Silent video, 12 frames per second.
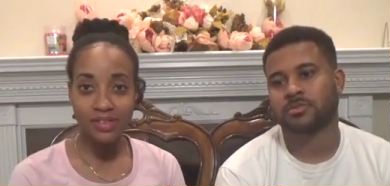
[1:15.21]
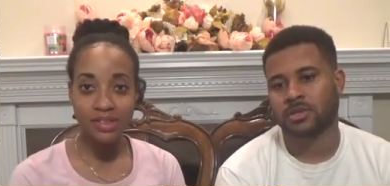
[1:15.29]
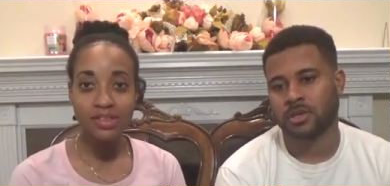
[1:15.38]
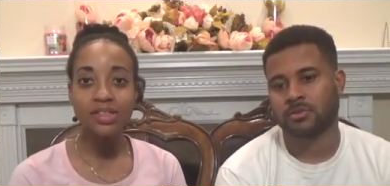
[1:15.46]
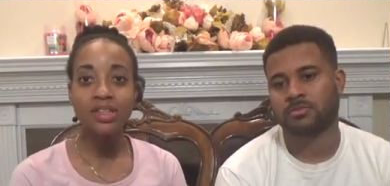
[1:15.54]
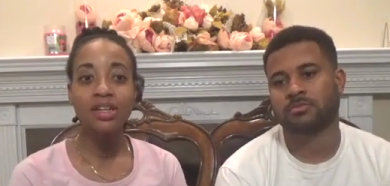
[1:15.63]

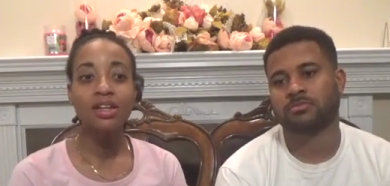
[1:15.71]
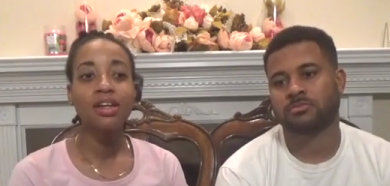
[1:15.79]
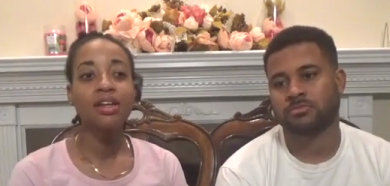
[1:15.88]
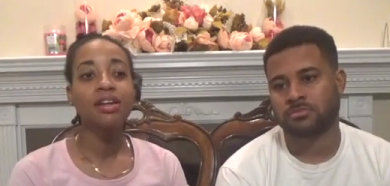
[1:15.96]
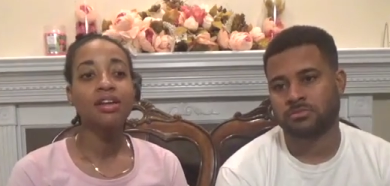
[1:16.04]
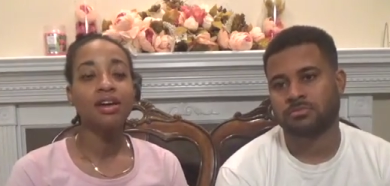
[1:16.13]
Speaker 1: Yep.
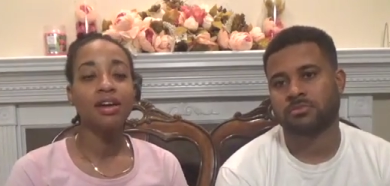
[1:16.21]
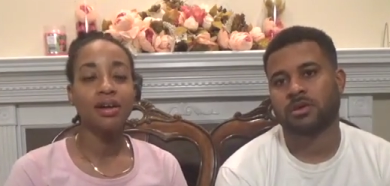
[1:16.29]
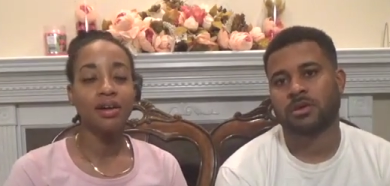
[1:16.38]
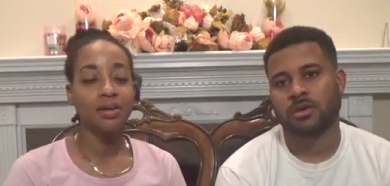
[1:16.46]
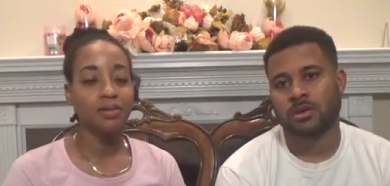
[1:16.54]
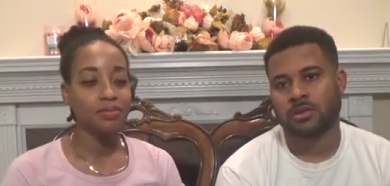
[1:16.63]

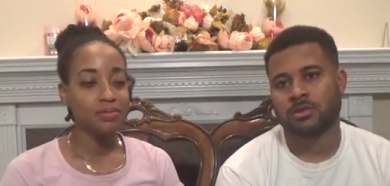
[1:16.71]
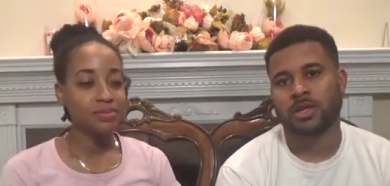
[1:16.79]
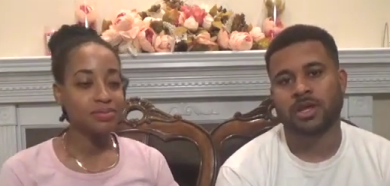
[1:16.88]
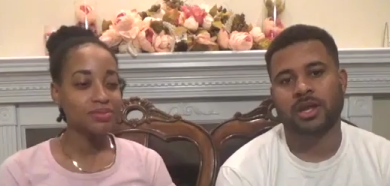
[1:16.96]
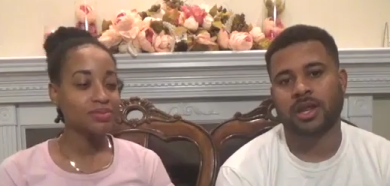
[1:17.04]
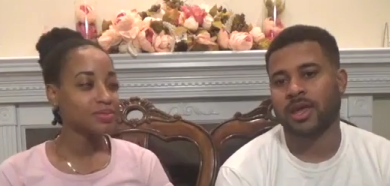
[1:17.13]
Um,
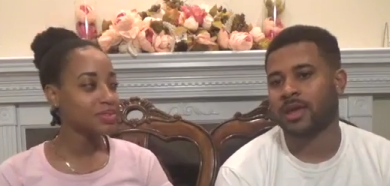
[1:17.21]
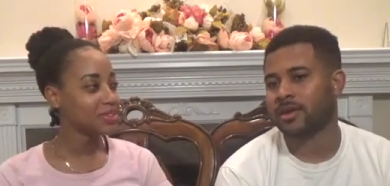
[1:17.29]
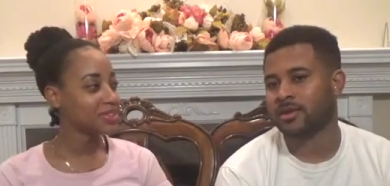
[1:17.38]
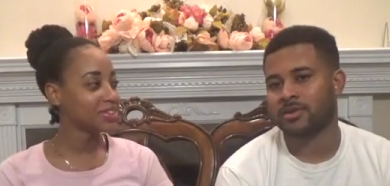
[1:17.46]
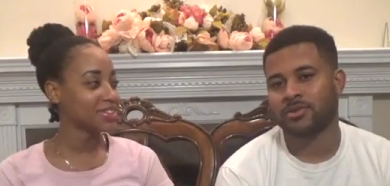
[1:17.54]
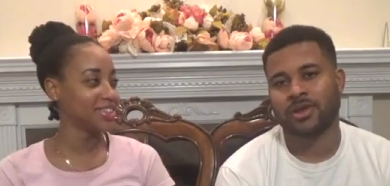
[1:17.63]
None of
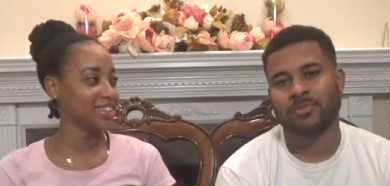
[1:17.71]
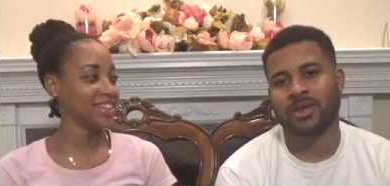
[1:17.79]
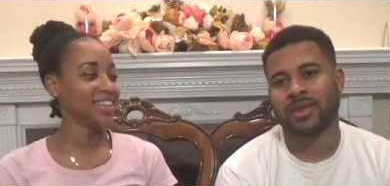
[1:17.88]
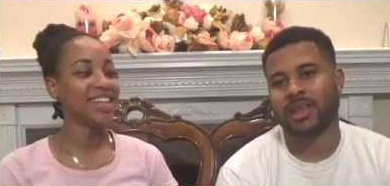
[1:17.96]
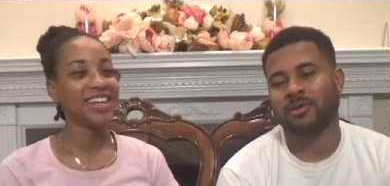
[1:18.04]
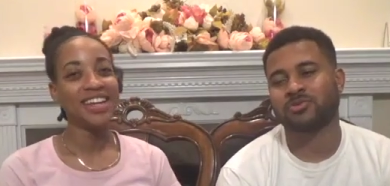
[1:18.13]
that. You know what I
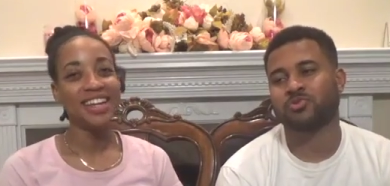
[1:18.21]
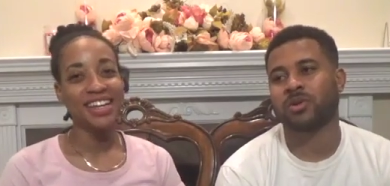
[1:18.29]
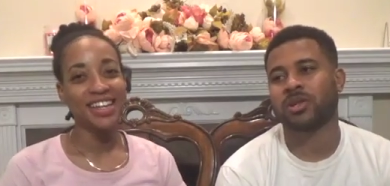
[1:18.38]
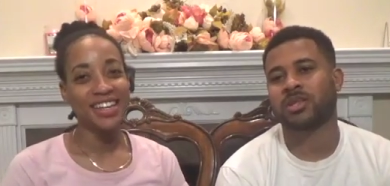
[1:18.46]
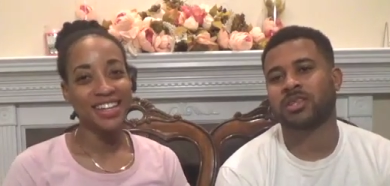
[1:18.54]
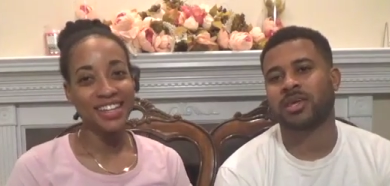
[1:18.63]
mean? That was
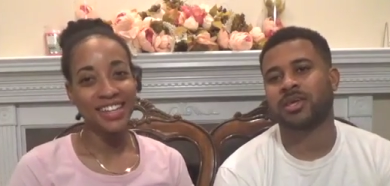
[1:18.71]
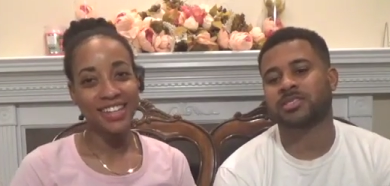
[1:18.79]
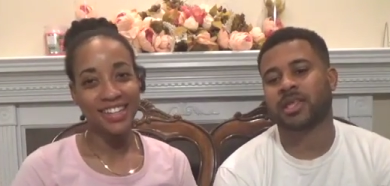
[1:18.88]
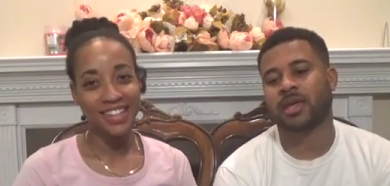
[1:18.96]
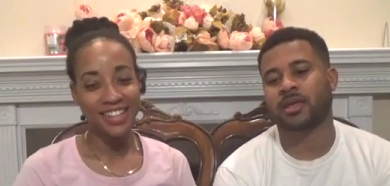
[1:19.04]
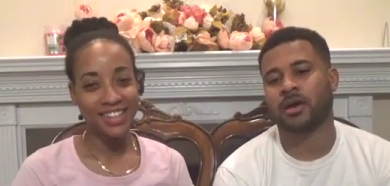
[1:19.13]
one of the
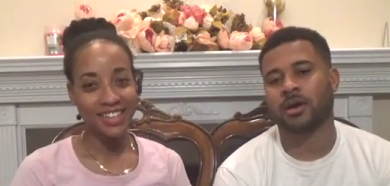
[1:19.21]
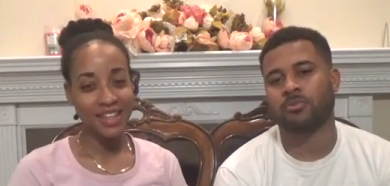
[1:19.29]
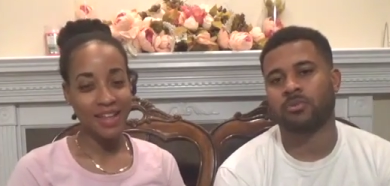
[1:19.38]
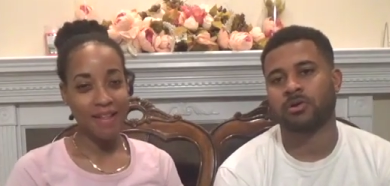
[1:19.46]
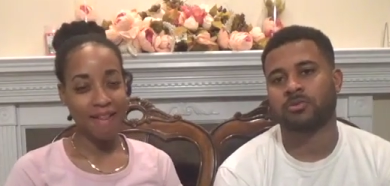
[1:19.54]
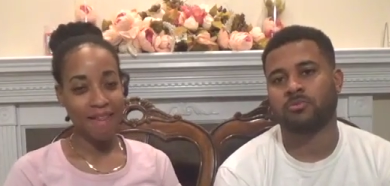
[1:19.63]
things, like uh,
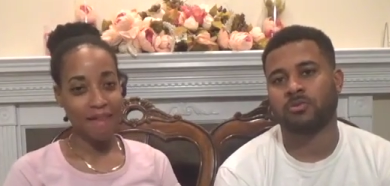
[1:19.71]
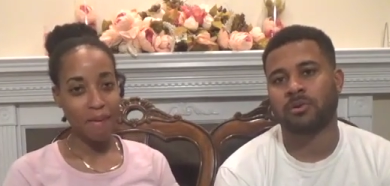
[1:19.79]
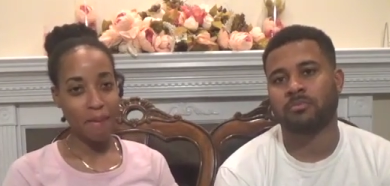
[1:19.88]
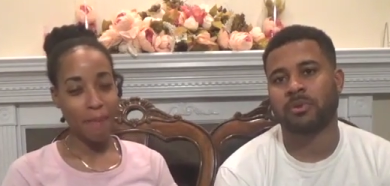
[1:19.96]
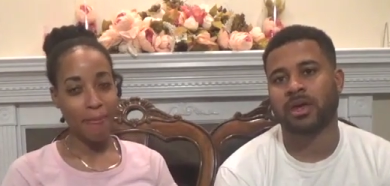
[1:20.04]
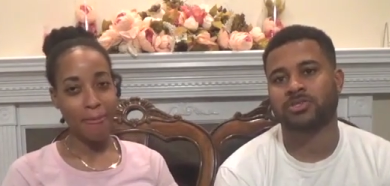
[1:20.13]
one
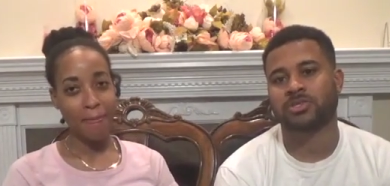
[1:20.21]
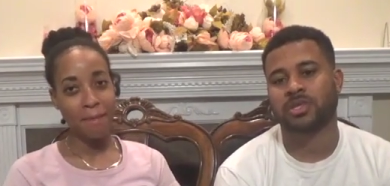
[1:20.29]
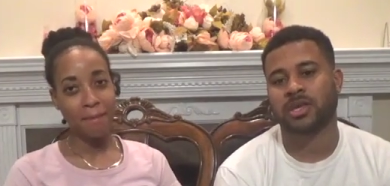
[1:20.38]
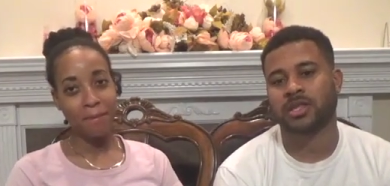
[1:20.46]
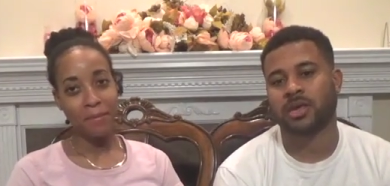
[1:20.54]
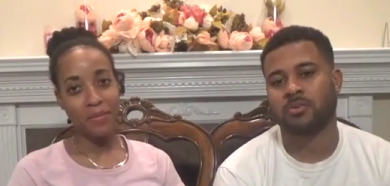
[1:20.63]
one major
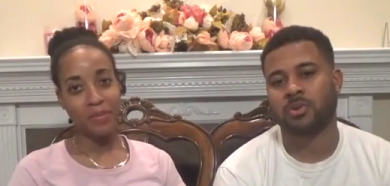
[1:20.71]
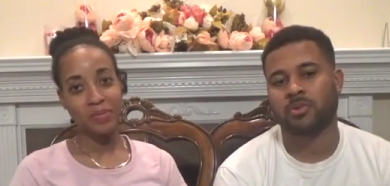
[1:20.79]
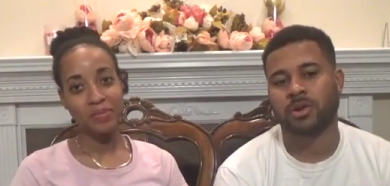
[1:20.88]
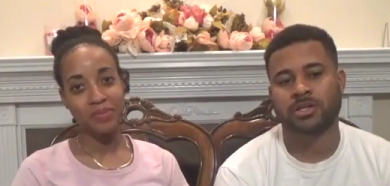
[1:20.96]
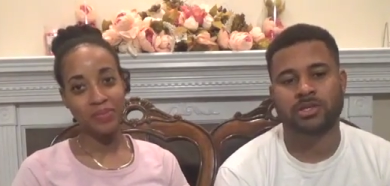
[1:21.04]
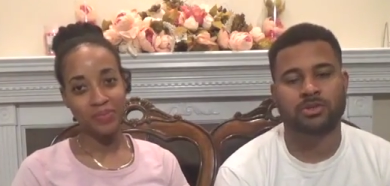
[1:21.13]
thing that we
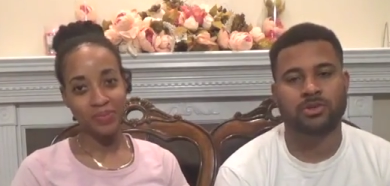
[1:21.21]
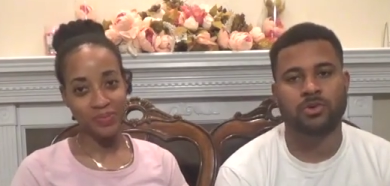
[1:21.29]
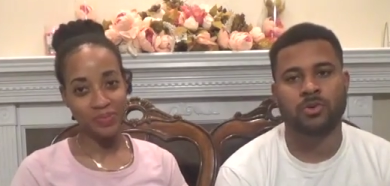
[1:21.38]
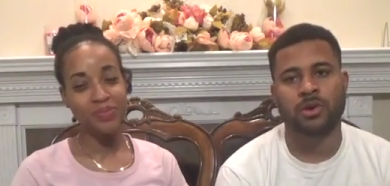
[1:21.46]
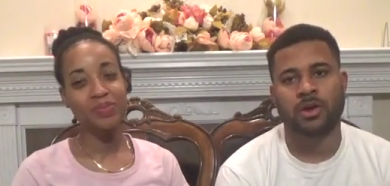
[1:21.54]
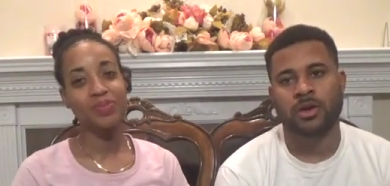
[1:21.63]
wanted to
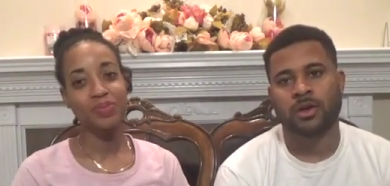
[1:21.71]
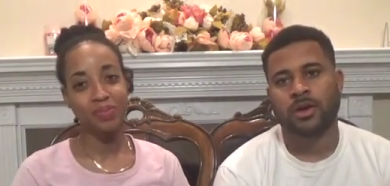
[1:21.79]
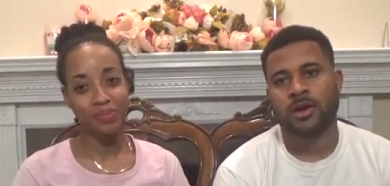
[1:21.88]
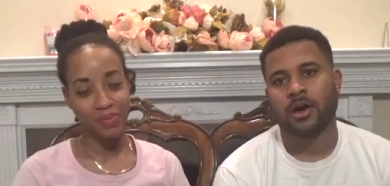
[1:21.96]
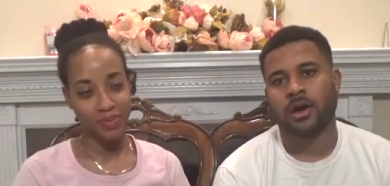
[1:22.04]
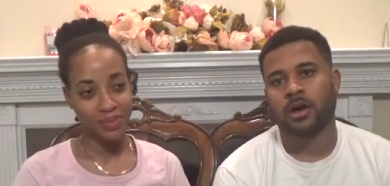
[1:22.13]
do,
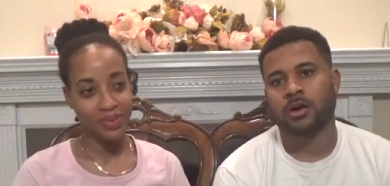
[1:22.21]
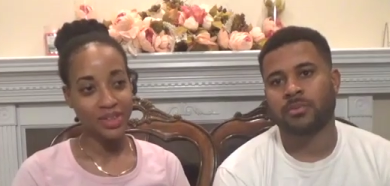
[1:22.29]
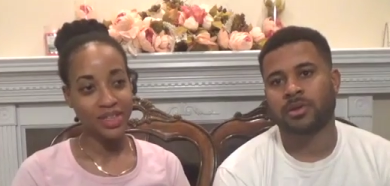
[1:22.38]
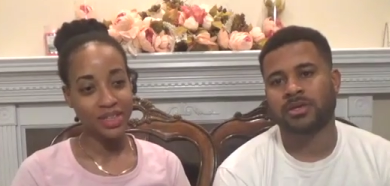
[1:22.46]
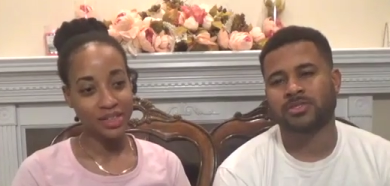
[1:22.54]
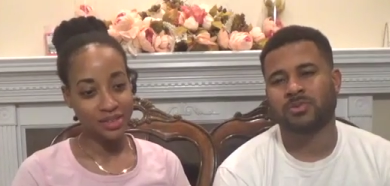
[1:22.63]
um,
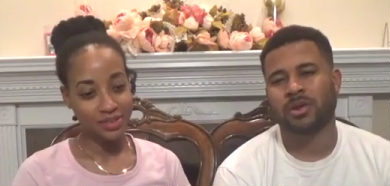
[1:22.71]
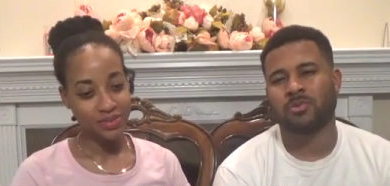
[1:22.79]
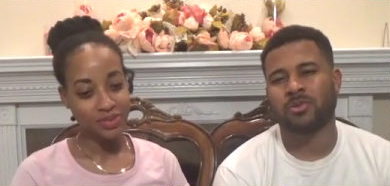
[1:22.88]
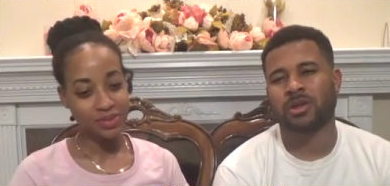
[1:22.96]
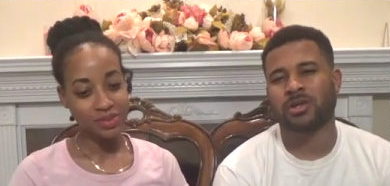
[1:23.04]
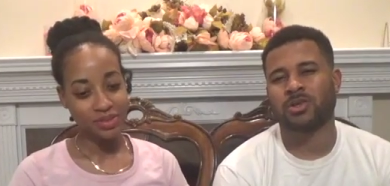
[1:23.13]
because we
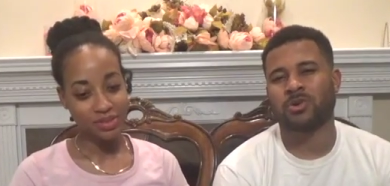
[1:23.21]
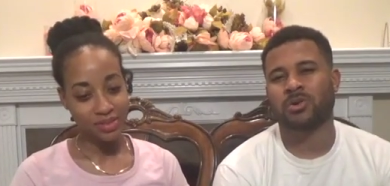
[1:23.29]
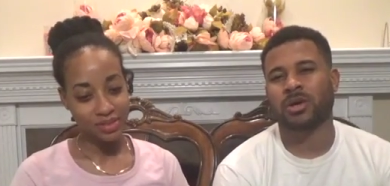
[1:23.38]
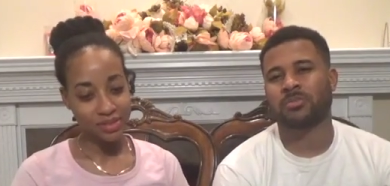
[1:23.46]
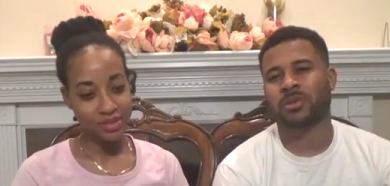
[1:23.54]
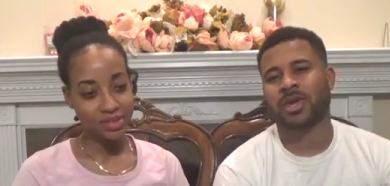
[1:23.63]
didn't want to know
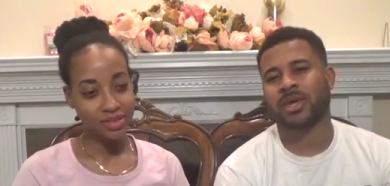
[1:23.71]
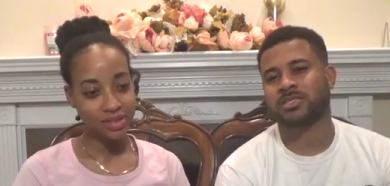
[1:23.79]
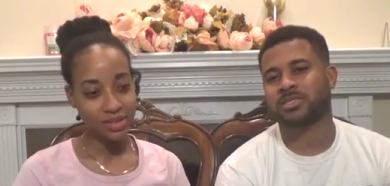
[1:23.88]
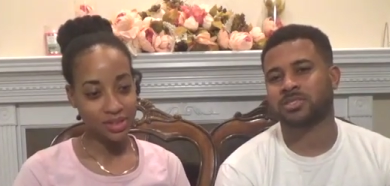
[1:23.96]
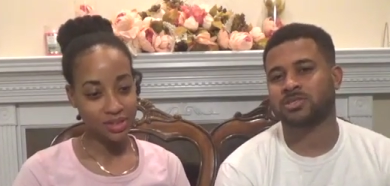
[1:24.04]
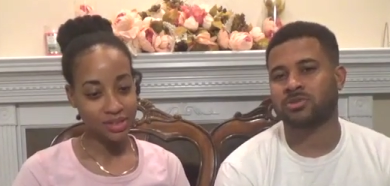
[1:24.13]

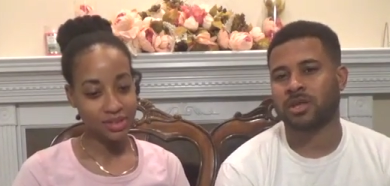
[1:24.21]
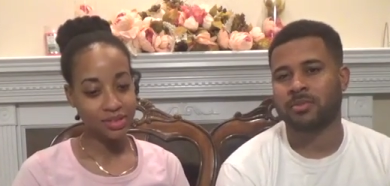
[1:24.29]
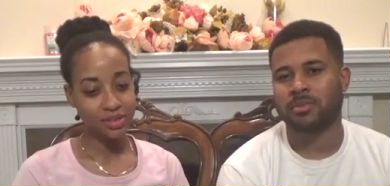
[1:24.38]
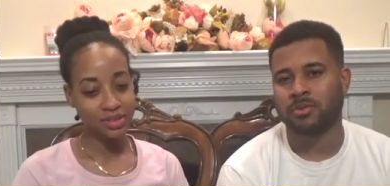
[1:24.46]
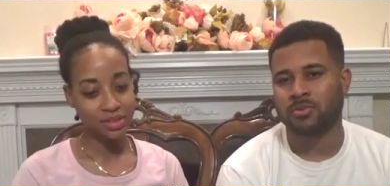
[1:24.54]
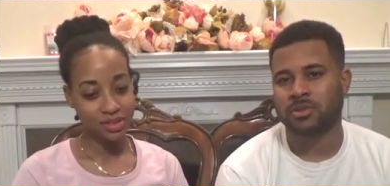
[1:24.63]
complications. You know what
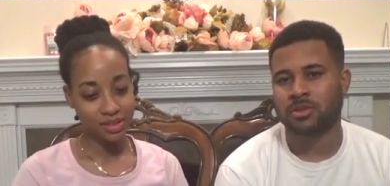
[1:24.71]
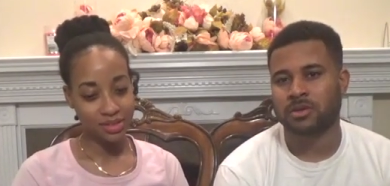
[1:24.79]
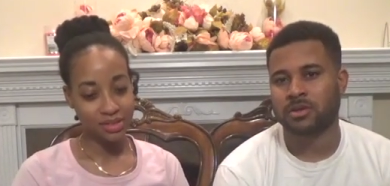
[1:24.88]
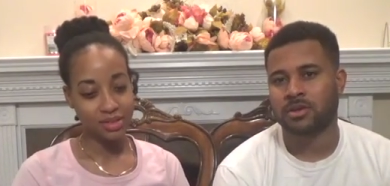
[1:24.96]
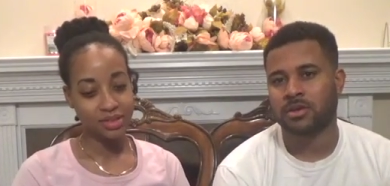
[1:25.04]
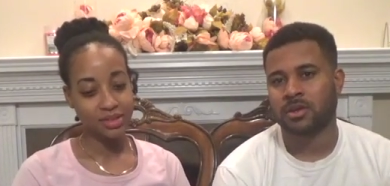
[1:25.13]
I mean? With
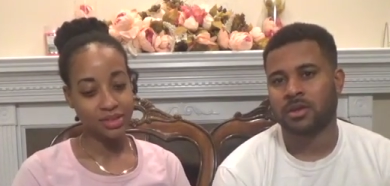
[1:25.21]
the